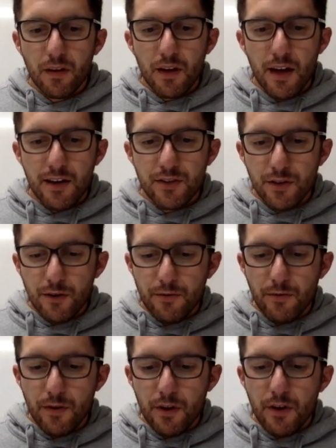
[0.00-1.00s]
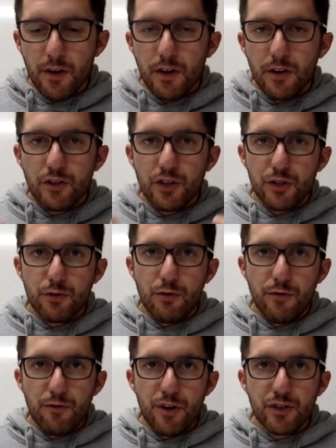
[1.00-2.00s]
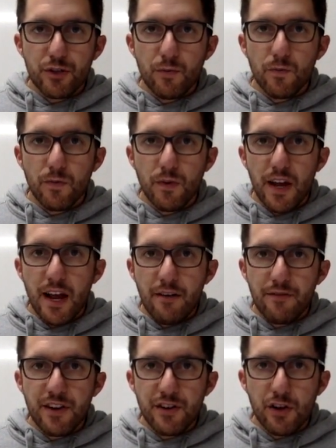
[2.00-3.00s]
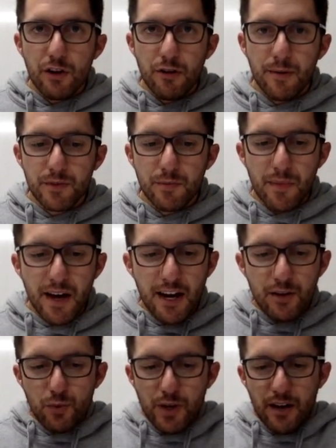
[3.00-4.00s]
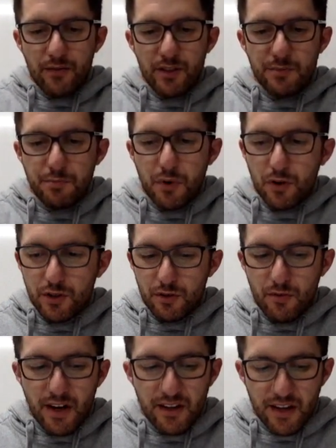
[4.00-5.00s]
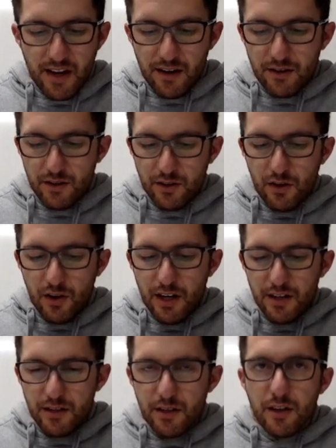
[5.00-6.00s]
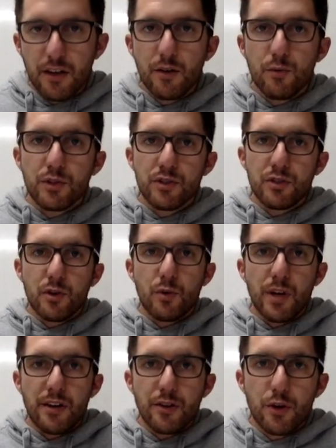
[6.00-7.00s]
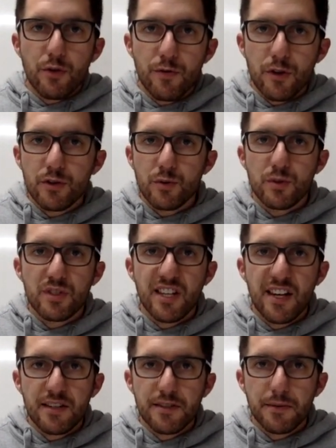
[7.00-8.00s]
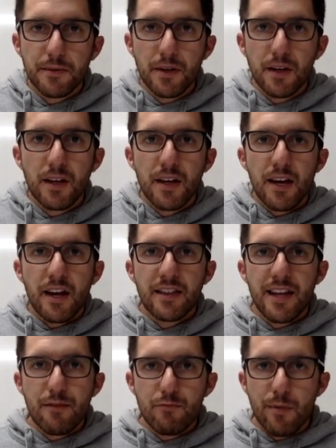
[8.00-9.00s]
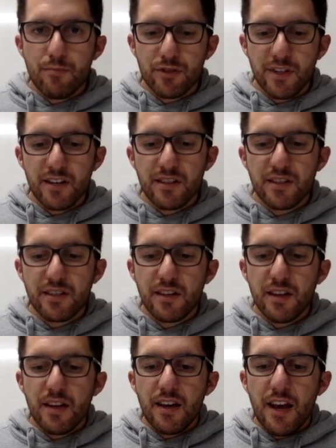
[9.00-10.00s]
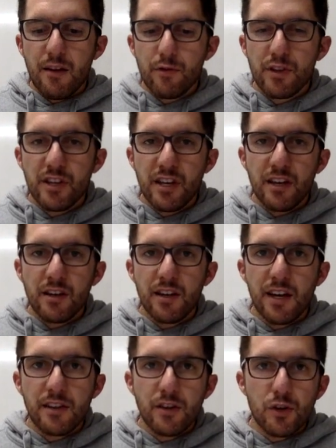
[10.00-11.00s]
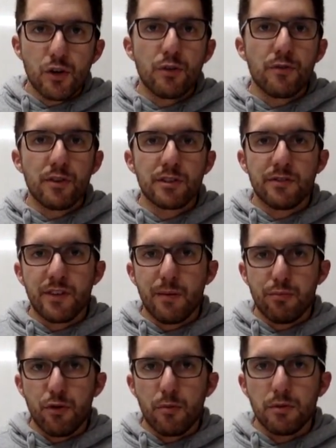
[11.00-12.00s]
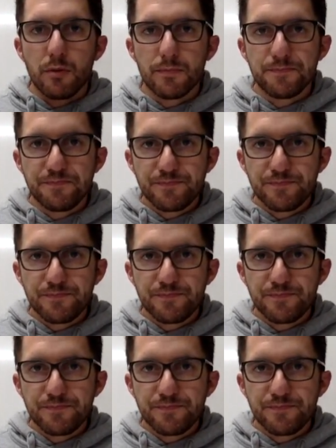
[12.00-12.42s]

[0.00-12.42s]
And so just to refresh on how Venn diagrams are made, we have this box around the outside, which is called our universal set, and that represents everything in the universe of our problem,